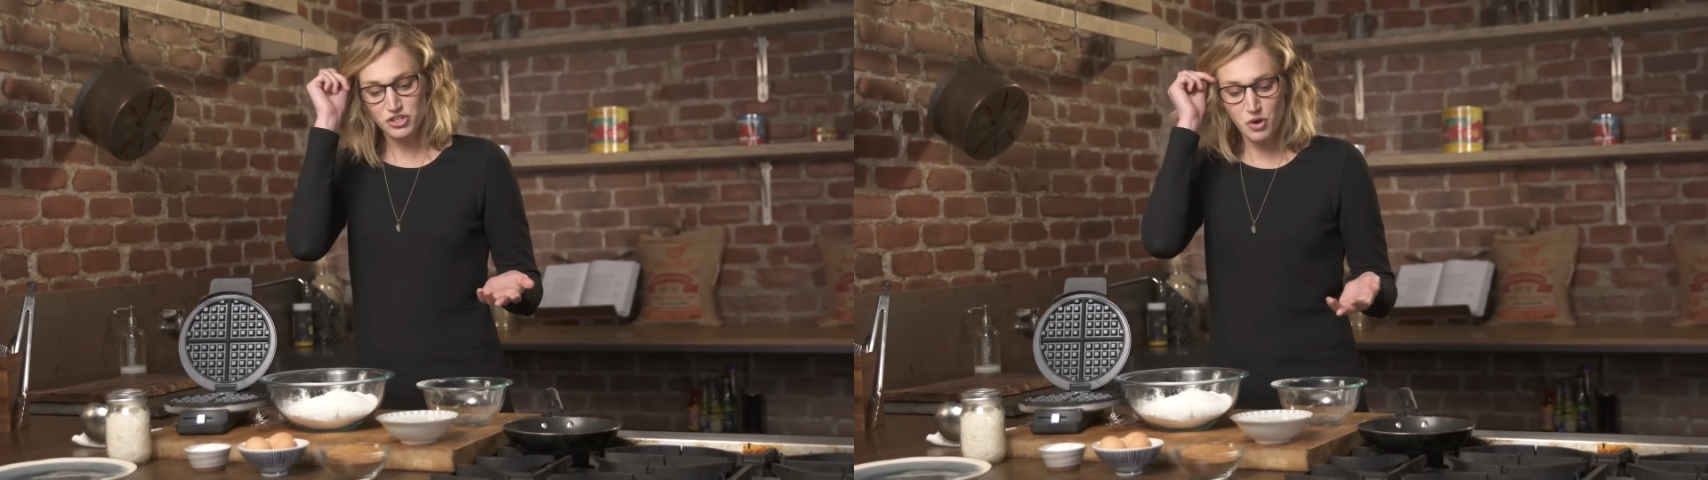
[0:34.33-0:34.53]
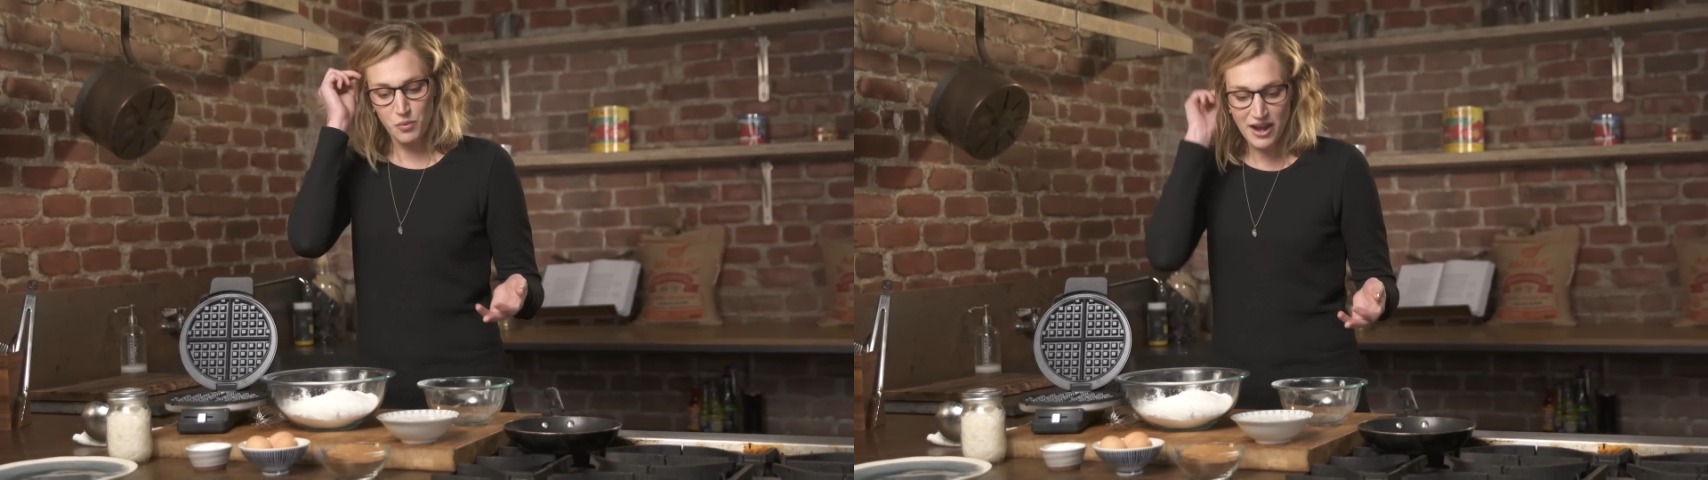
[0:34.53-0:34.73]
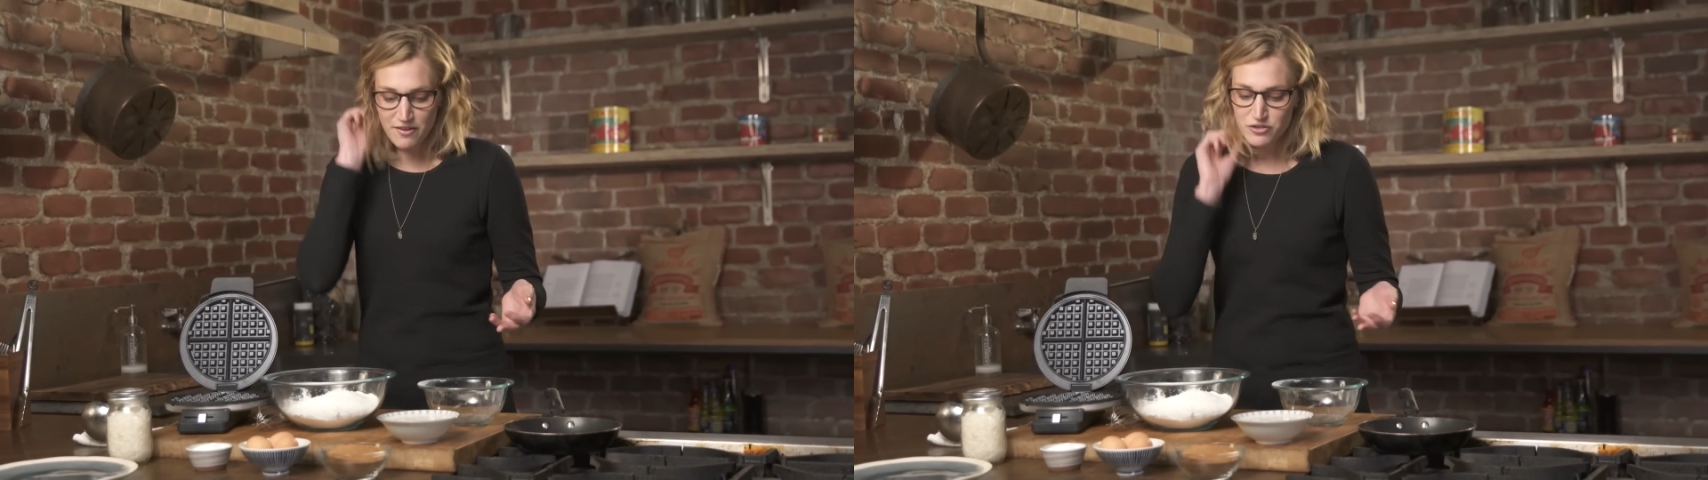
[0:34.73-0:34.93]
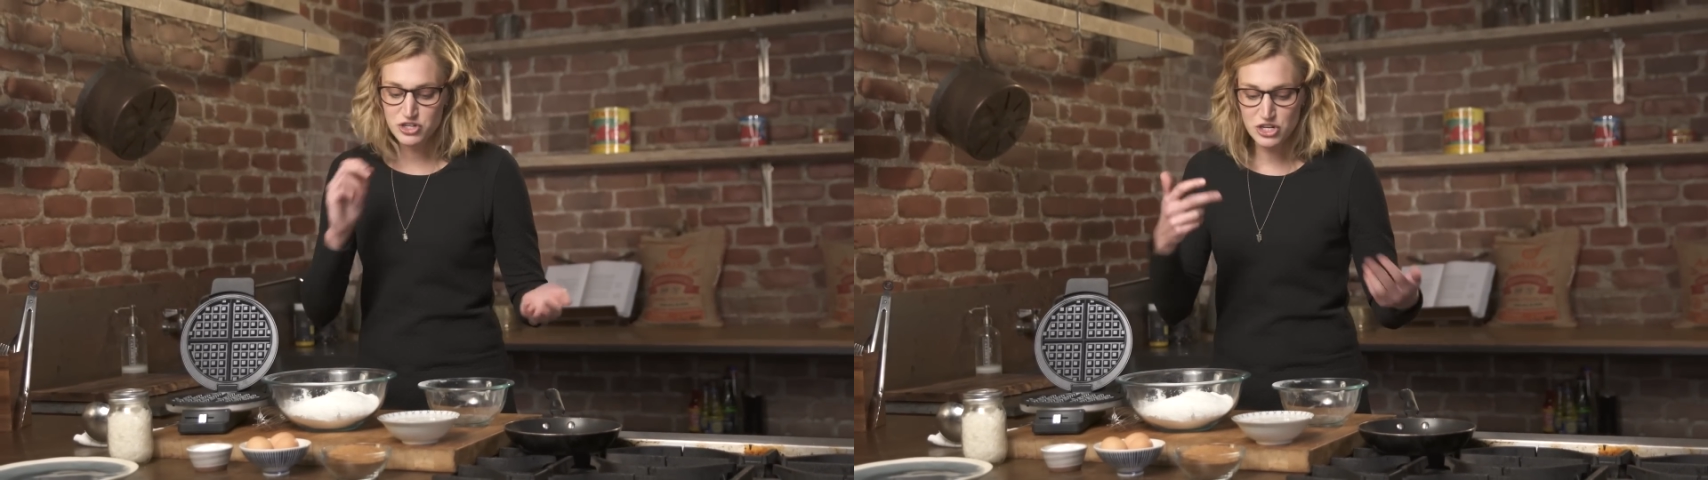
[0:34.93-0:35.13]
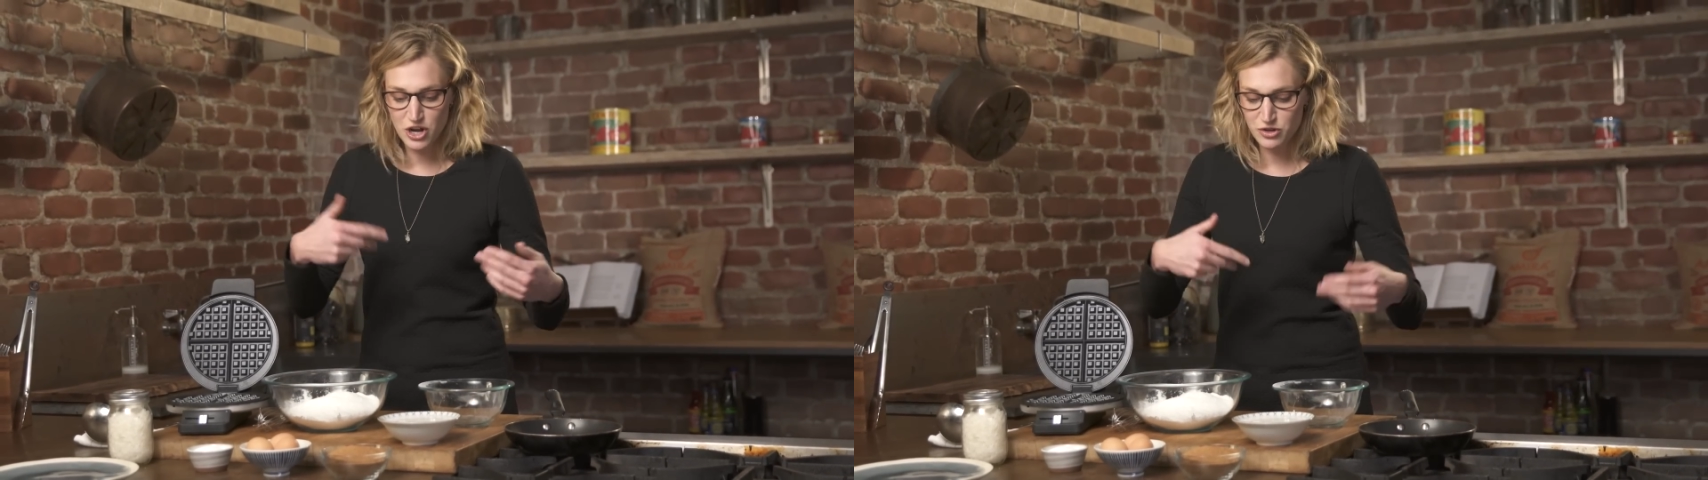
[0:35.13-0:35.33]
So whenever
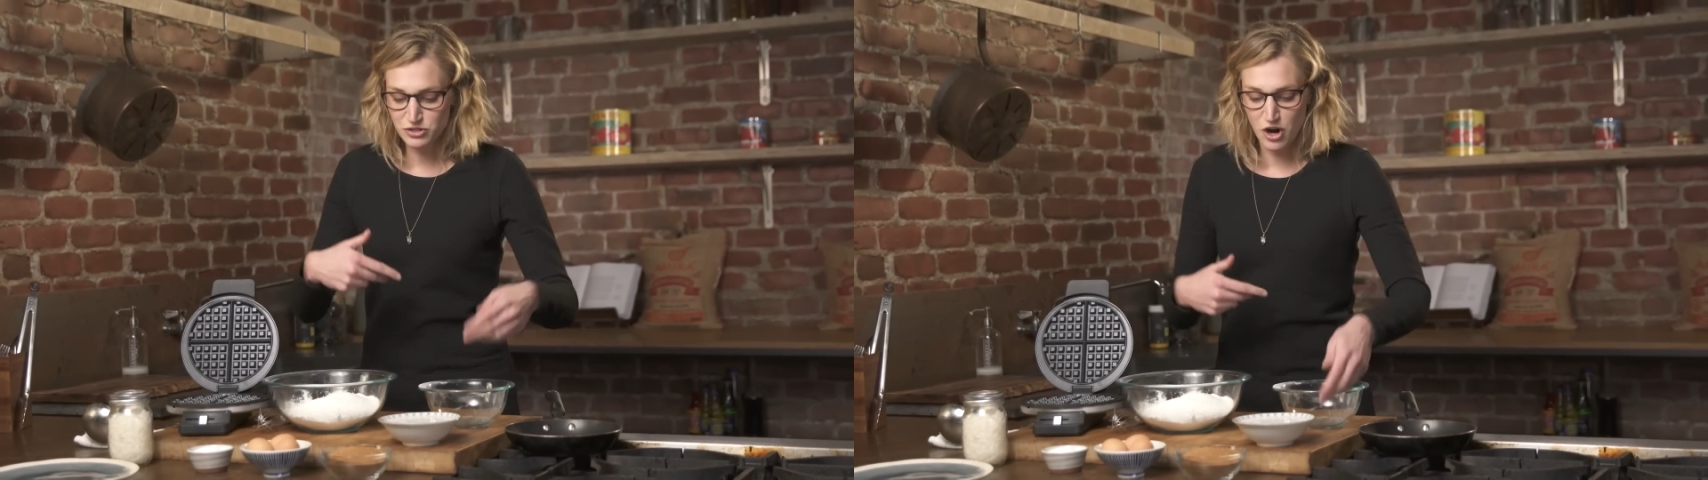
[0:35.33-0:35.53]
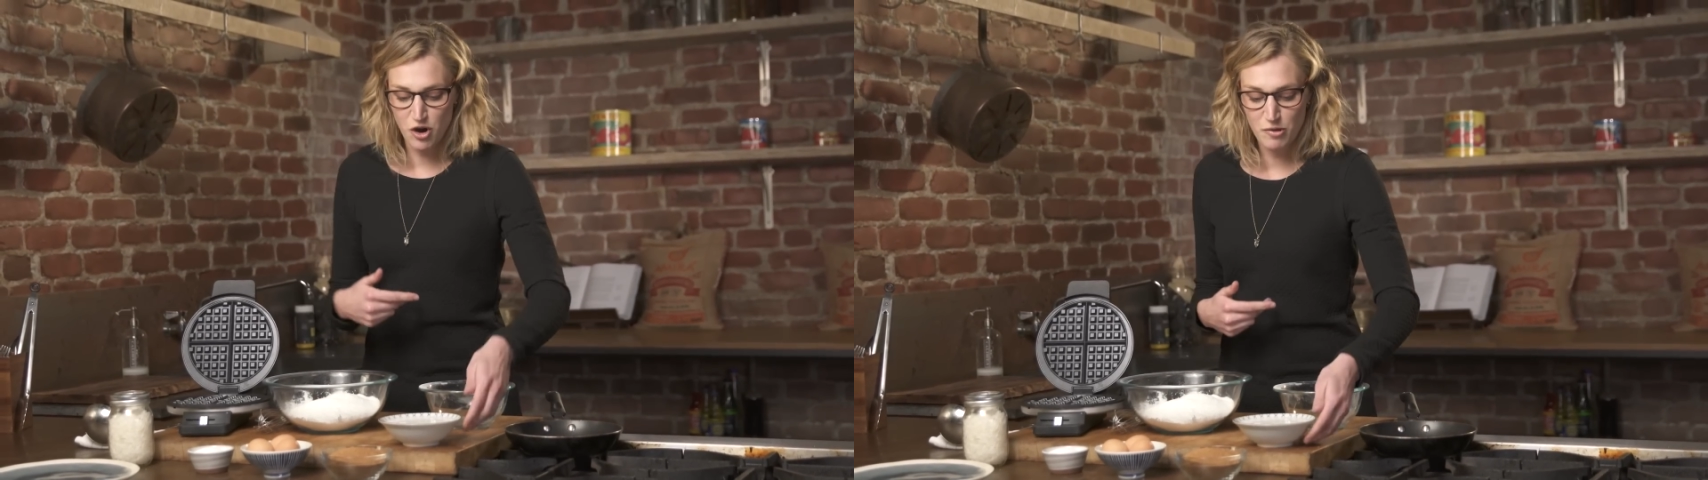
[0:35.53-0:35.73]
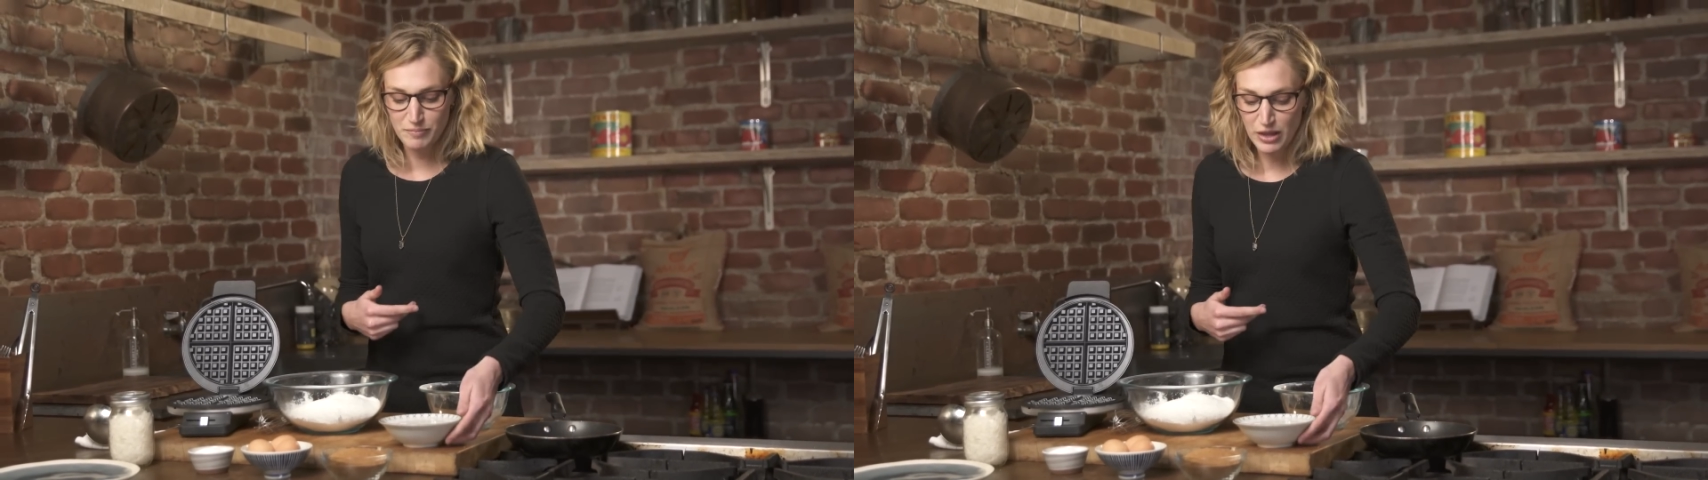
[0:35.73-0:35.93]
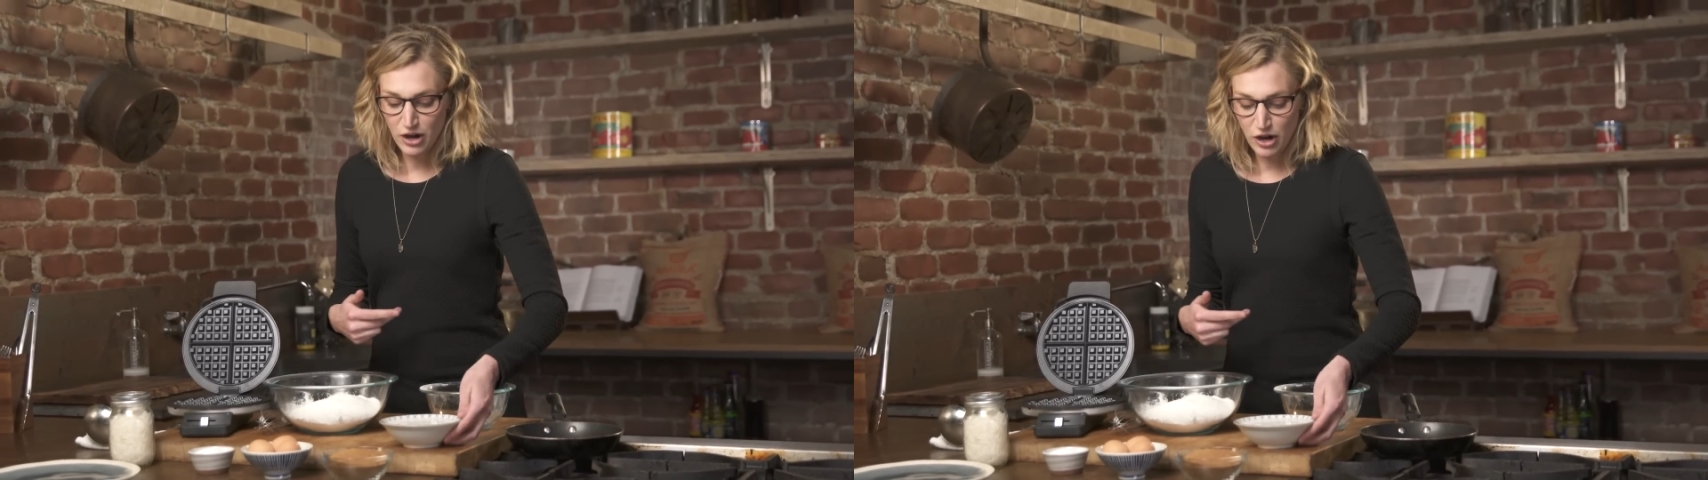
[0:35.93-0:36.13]
she goes home,